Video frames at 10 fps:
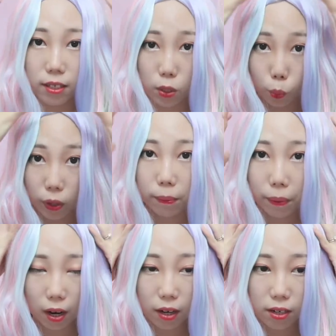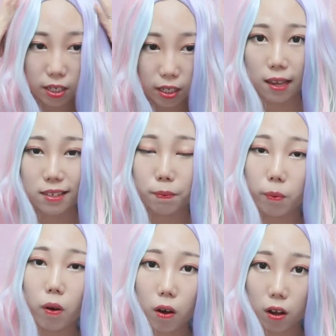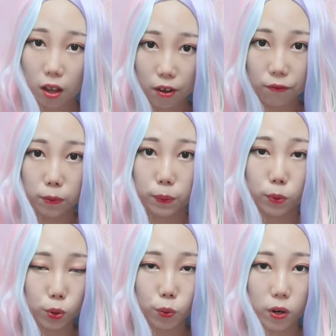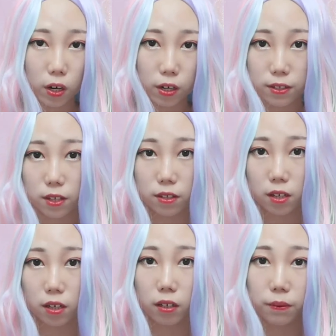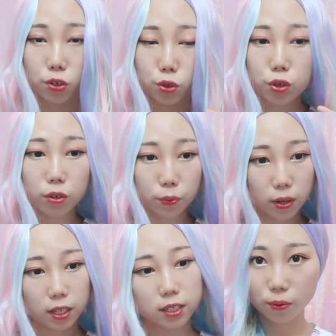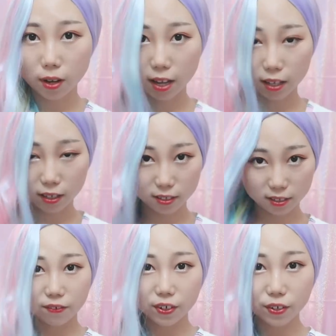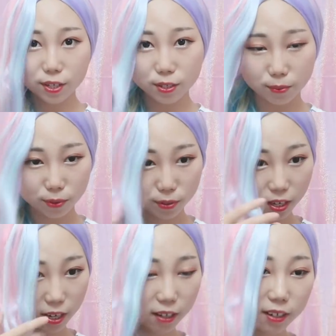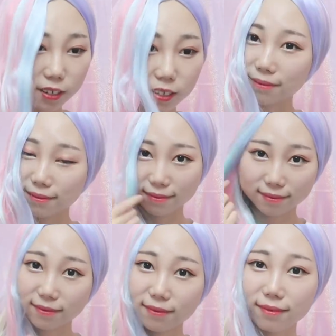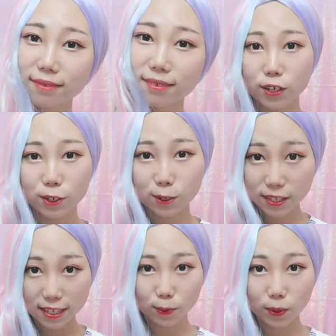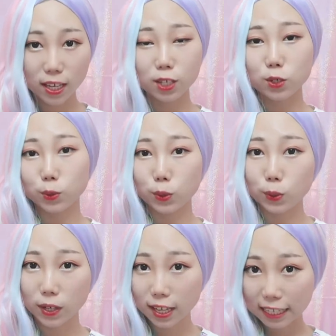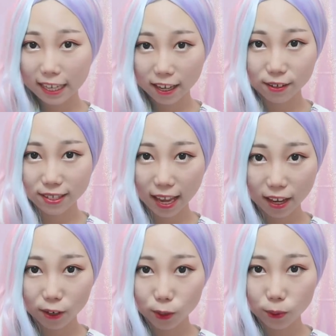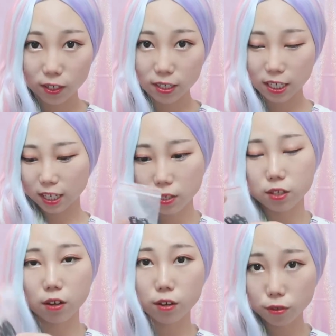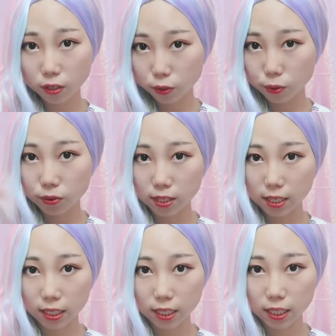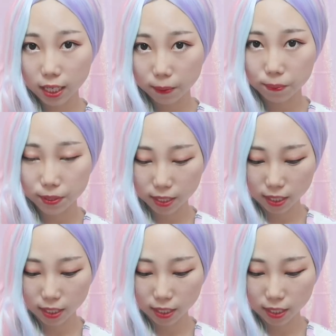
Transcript: the wig part is more comfortable to wear than the short one. Wow, very smooth hair. You can use this wig to do any hairstyle you want. It also includes the clips.